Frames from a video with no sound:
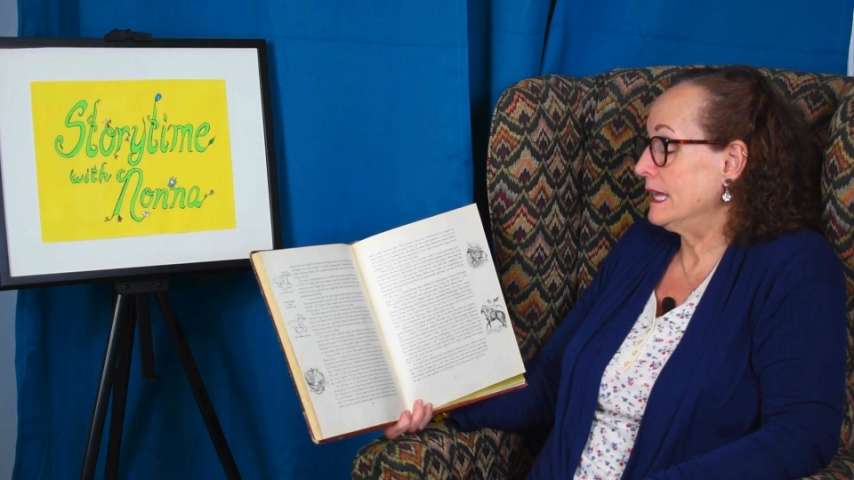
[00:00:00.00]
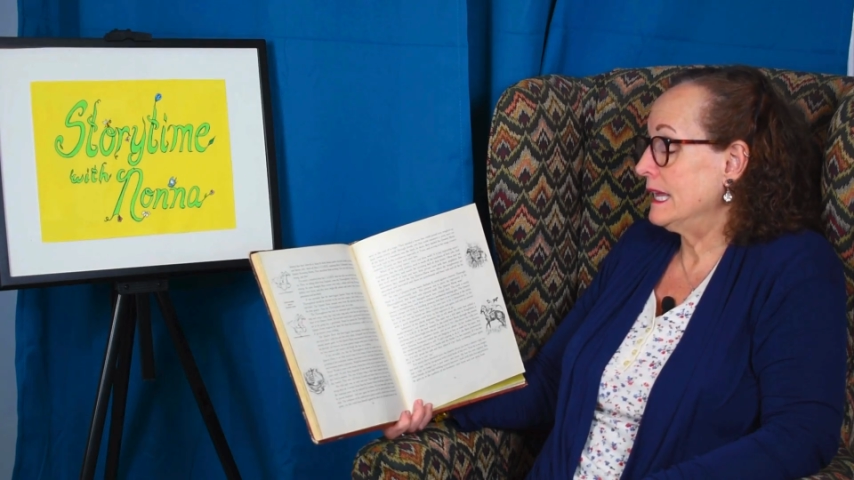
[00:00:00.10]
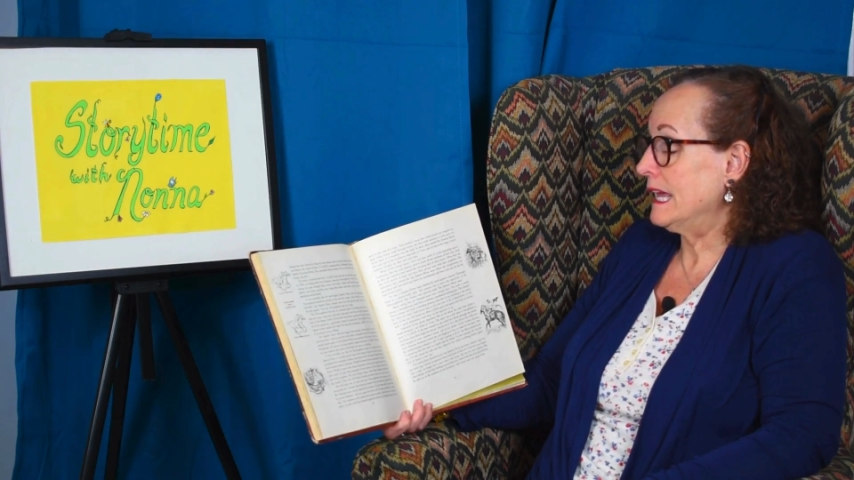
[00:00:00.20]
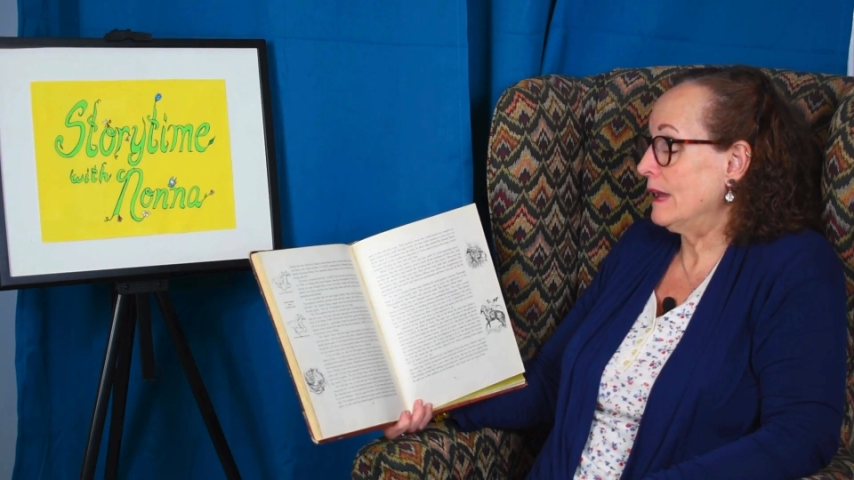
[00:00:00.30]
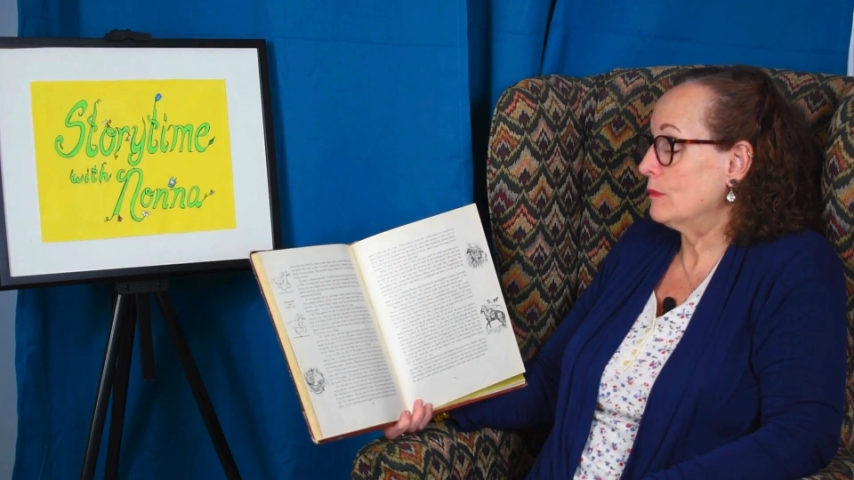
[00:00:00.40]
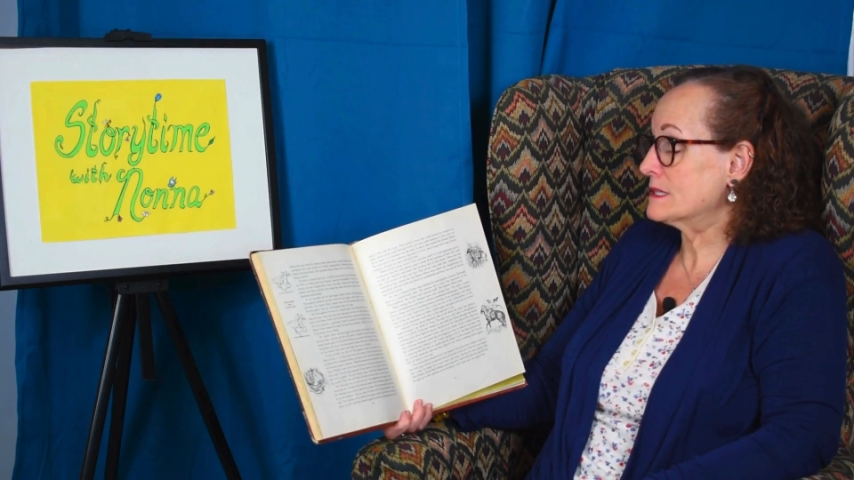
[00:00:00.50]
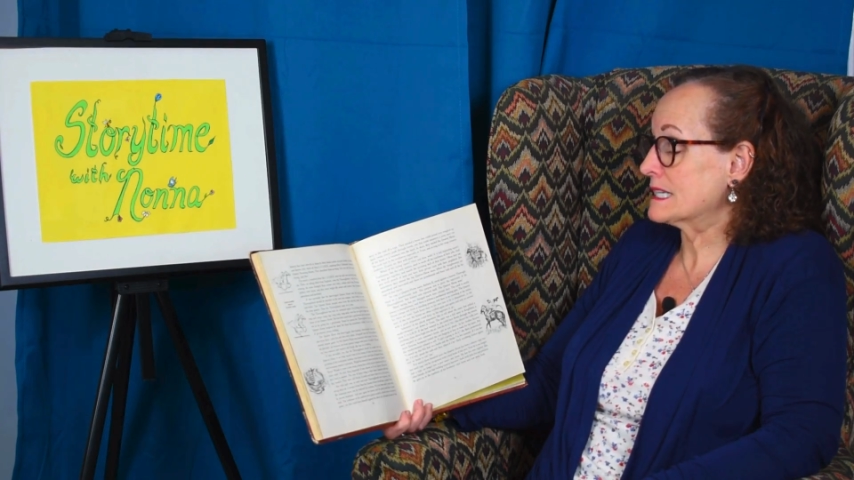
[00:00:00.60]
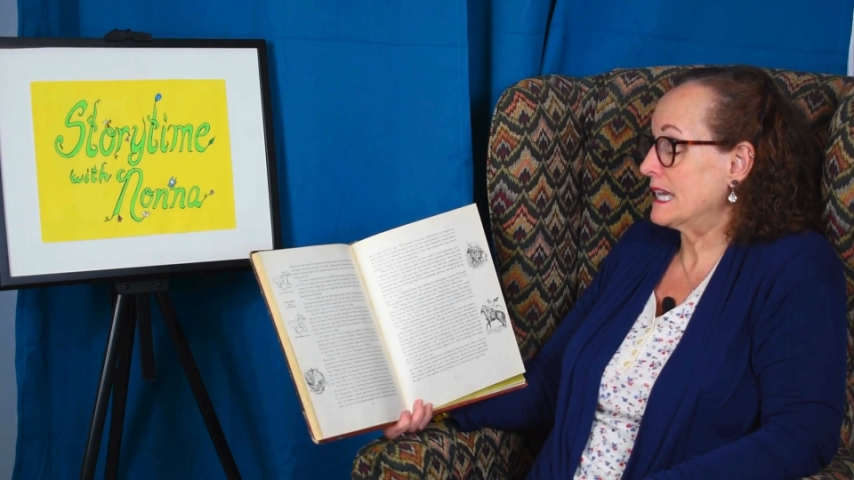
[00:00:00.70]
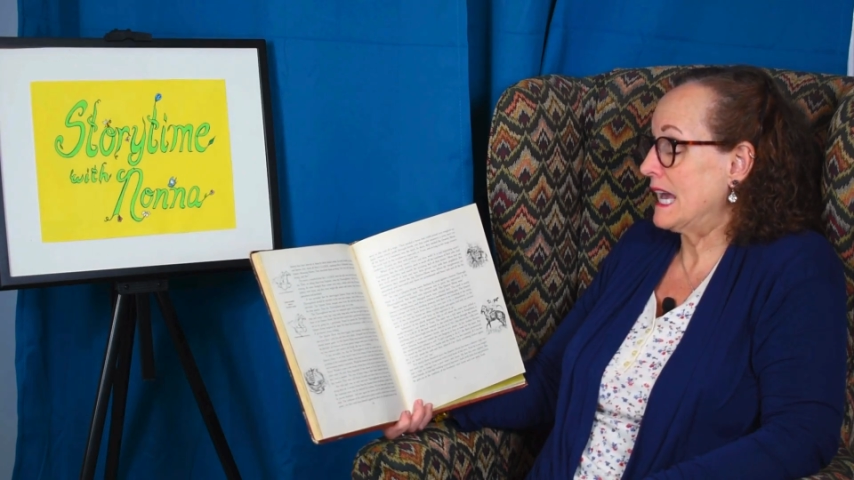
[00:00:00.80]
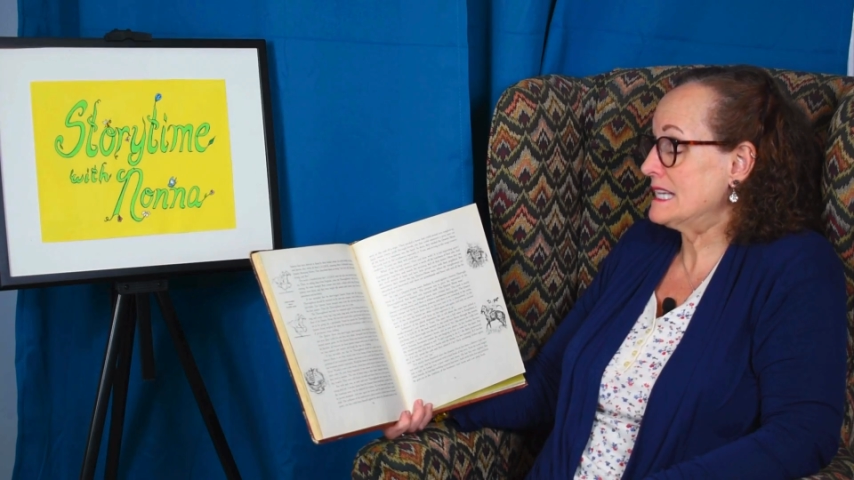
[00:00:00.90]
It was a
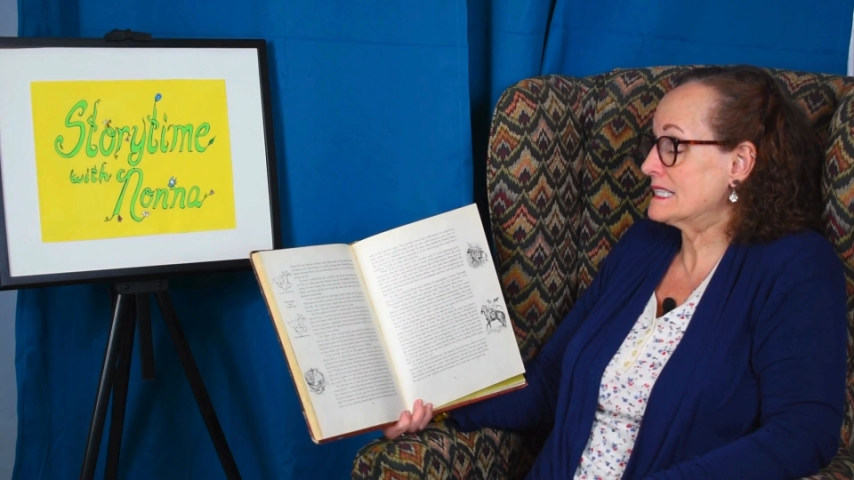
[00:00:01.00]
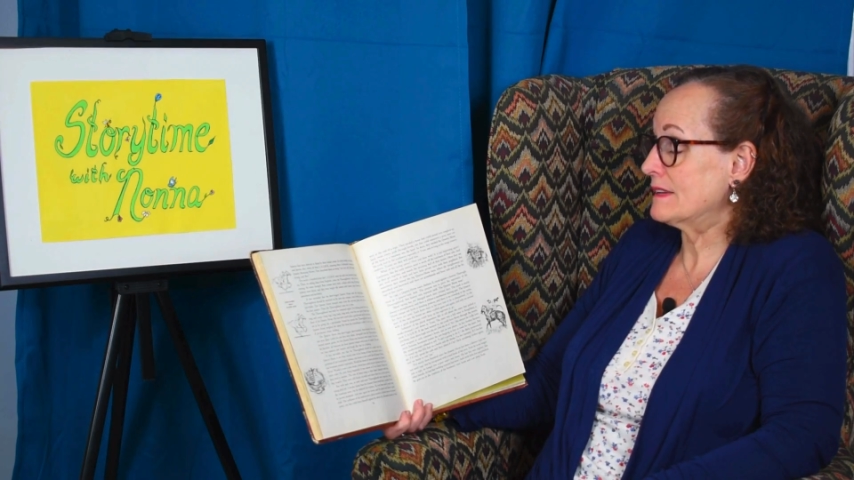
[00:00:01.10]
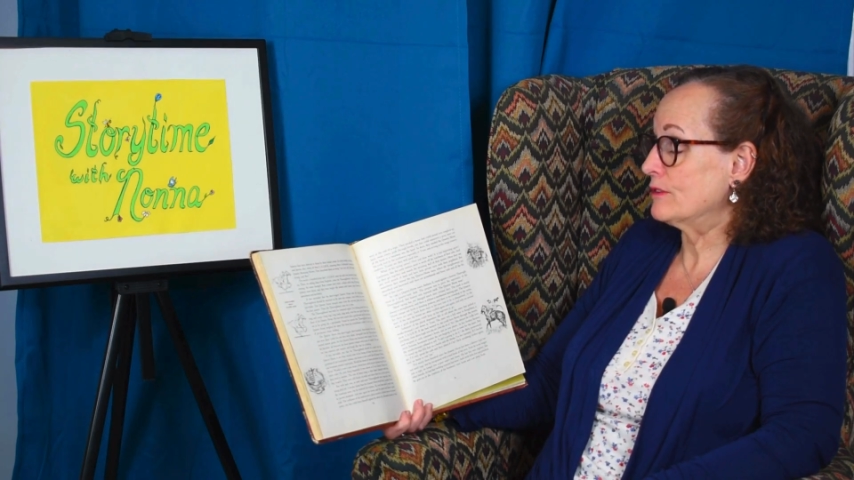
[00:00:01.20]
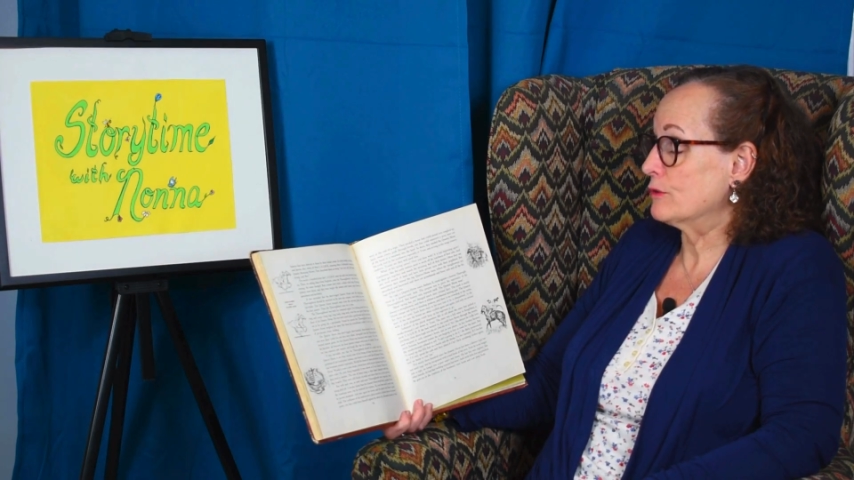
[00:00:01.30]
case of